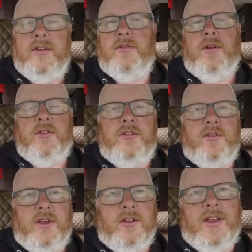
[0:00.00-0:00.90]
even though it's
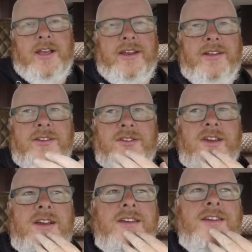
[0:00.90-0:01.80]
single lane either
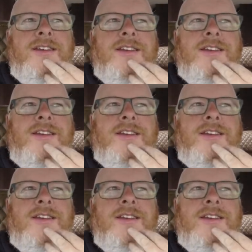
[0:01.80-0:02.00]
side.